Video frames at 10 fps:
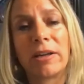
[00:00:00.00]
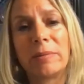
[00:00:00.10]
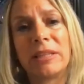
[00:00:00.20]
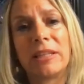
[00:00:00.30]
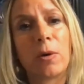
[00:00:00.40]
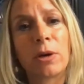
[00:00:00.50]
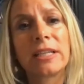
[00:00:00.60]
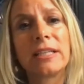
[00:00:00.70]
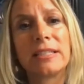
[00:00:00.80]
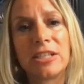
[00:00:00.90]
I mean, the
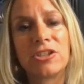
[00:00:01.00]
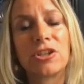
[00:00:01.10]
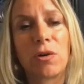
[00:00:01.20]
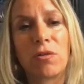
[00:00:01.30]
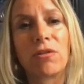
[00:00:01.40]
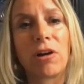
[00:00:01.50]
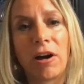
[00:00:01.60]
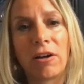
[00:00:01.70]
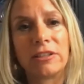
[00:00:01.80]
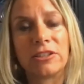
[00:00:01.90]
organization
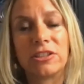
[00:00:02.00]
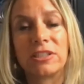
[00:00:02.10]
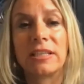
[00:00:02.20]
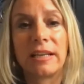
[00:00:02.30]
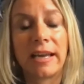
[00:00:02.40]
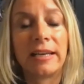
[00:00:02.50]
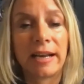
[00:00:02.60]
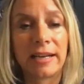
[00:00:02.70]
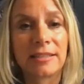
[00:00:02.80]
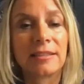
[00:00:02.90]
overall is just an
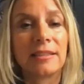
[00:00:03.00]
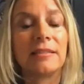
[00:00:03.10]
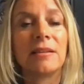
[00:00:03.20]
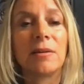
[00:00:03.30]
excellent